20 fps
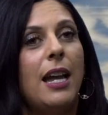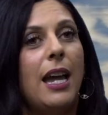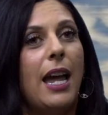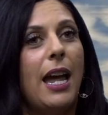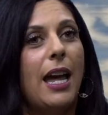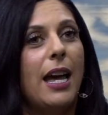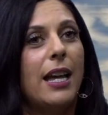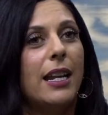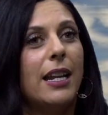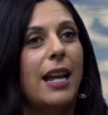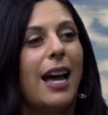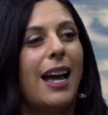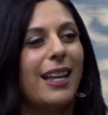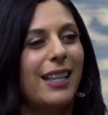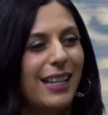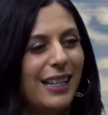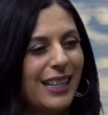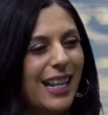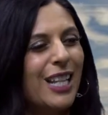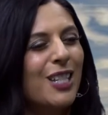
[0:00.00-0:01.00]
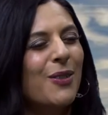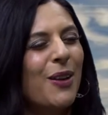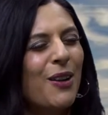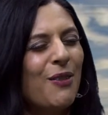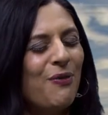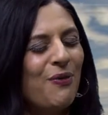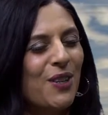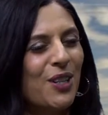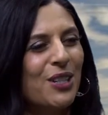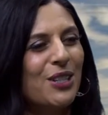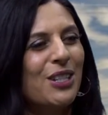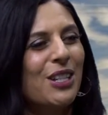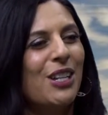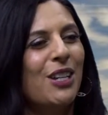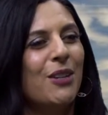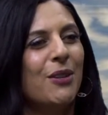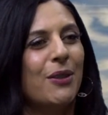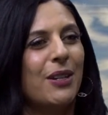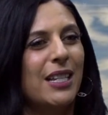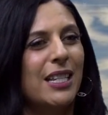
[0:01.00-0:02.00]
And that's what I feel
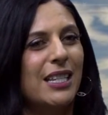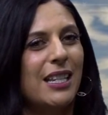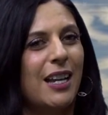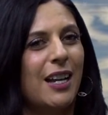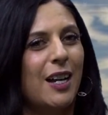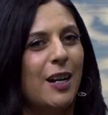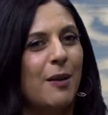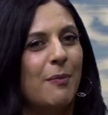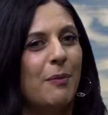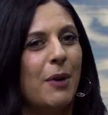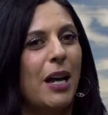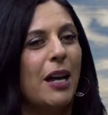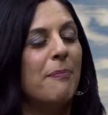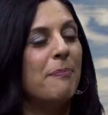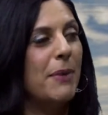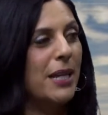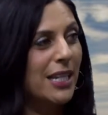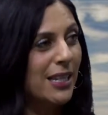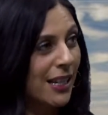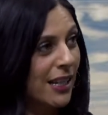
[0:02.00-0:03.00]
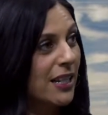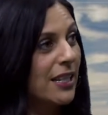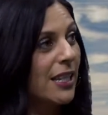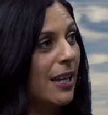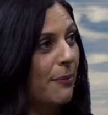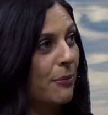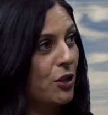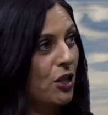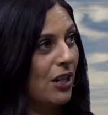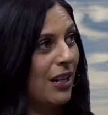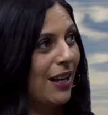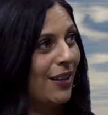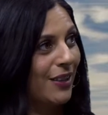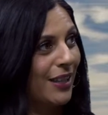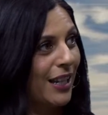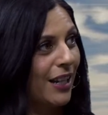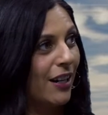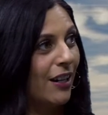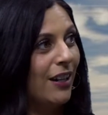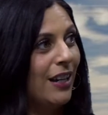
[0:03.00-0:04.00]
too, is a misconception out
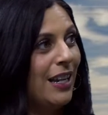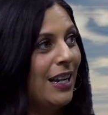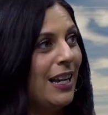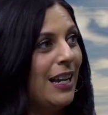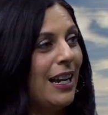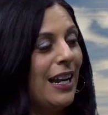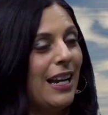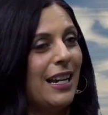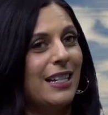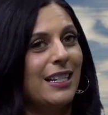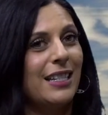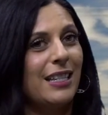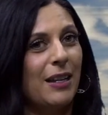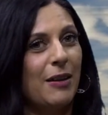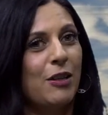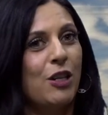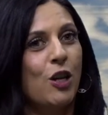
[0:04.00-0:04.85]
there is,